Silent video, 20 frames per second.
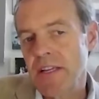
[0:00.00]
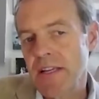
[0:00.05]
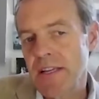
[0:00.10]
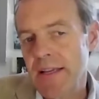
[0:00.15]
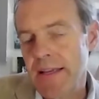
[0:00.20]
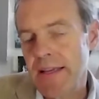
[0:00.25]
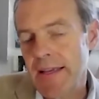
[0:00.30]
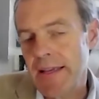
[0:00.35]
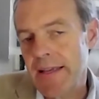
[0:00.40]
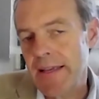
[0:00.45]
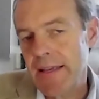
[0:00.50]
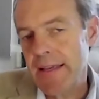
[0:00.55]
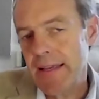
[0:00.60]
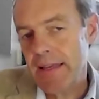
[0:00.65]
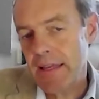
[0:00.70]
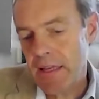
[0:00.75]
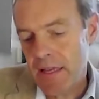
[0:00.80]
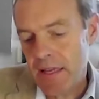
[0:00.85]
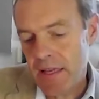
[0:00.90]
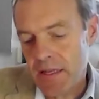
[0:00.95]
Adrian,
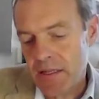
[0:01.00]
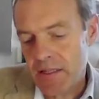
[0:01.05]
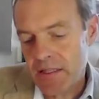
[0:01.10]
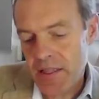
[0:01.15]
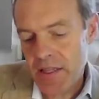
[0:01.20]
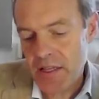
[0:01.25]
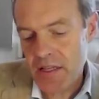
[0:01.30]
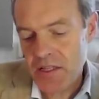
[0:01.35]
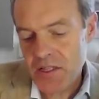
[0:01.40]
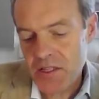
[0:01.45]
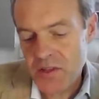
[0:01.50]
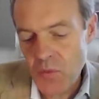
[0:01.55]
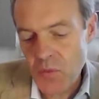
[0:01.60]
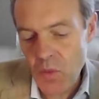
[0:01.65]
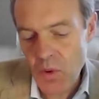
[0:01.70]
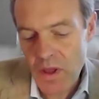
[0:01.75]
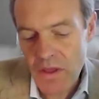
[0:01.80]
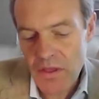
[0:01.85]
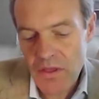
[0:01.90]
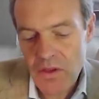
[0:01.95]
is
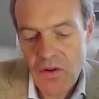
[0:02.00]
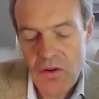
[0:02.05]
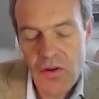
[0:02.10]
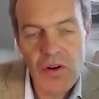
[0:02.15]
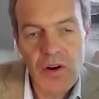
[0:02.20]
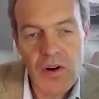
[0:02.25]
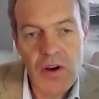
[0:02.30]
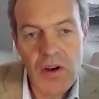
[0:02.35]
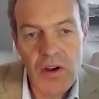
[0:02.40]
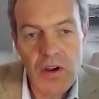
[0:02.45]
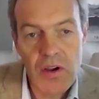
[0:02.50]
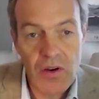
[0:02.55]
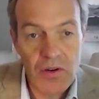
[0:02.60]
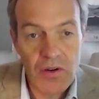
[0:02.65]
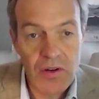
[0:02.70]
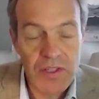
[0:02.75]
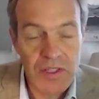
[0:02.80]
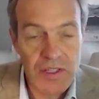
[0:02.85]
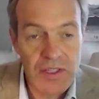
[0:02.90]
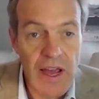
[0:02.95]
this with
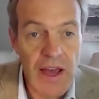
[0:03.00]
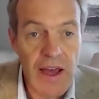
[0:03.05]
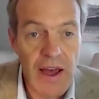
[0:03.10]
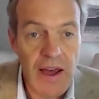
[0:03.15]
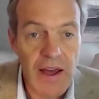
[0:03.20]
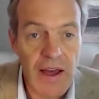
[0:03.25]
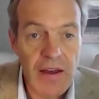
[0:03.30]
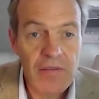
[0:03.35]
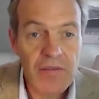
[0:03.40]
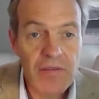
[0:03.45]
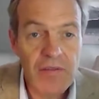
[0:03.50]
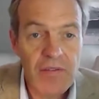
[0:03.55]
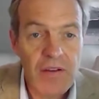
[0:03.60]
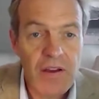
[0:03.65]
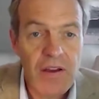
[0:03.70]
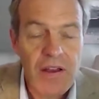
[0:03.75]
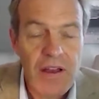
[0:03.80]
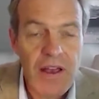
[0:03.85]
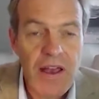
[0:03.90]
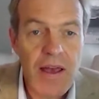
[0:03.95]
your
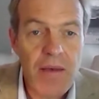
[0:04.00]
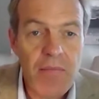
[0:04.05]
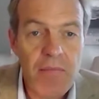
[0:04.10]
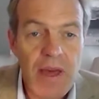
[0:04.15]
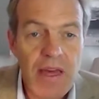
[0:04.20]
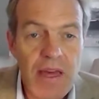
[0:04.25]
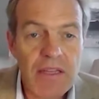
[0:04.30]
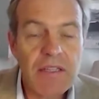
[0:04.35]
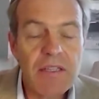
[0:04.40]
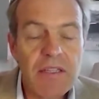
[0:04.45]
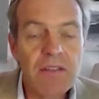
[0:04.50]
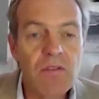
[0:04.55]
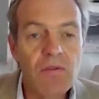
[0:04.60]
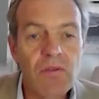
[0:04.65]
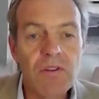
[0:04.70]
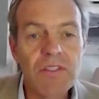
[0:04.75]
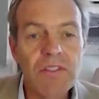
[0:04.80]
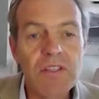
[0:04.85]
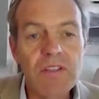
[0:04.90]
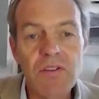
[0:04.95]
staff at Mantis,
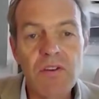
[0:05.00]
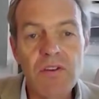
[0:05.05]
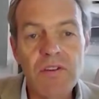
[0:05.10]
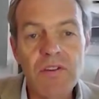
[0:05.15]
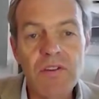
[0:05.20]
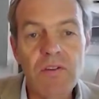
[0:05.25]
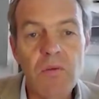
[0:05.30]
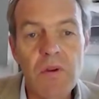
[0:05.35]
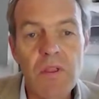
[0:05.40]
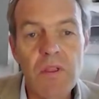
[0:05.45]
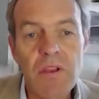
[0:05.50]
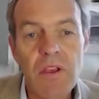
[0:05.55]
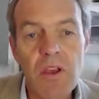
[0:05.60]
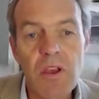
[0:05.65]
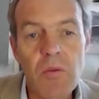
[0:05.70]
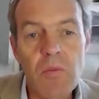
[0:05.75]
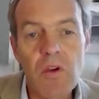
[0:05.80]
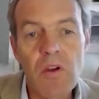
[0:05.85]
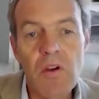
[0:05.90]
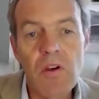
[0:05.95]
or is this also with the
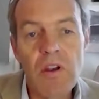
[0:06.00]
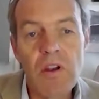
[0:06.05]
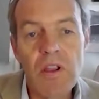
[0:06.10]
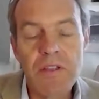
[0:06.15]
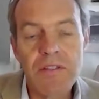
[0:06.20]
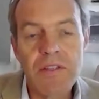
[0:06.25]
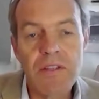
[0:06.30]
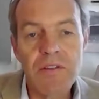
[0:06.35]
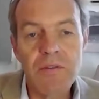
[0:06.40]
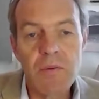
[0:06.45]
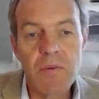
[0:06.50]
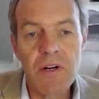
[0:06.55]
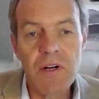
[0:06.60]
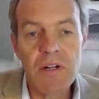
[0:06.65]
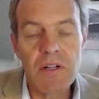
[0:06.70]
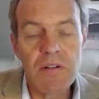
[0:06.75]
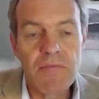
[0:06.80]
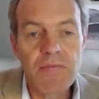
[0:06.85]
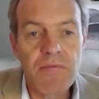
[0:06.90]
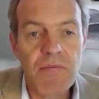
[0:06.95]
communities as
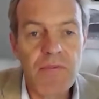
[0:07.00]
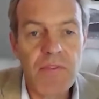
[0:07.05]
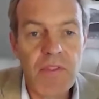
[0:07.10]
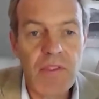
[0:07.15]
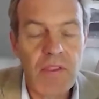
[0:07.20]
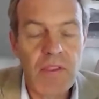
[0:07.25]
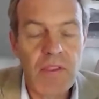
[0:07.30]
well?